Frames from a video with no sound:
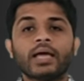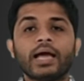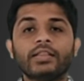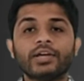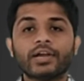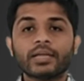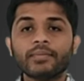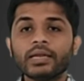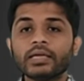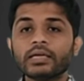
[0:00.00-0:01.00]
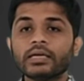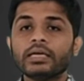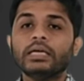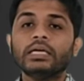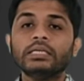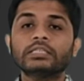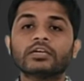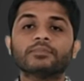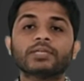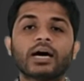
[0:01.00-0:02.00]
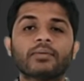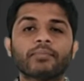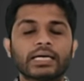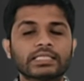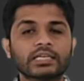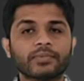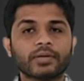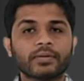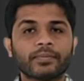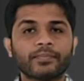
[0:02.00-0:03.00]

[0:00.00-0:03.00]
and the remaining interrupts are maskable.